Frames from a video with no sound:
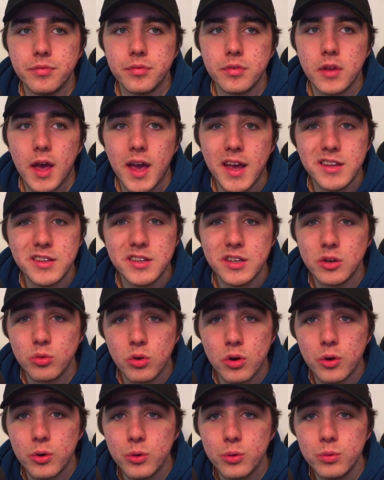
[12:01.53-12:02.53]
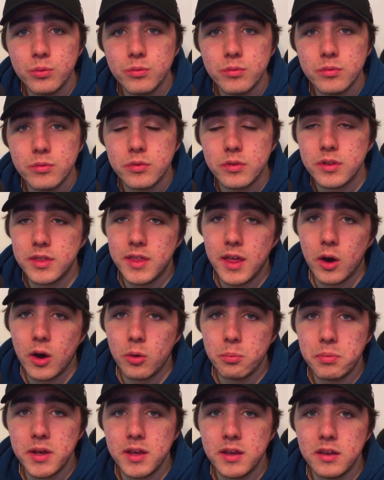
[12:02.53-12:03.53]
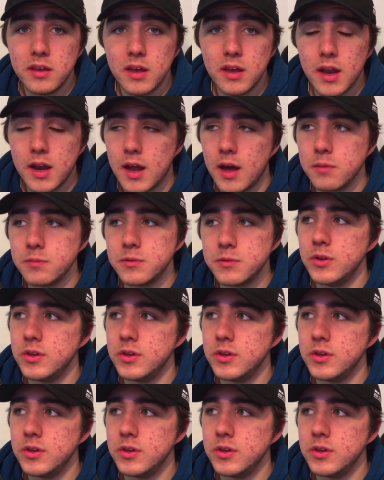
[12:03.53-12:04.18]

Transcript: 8 in a row. That would be an absolutely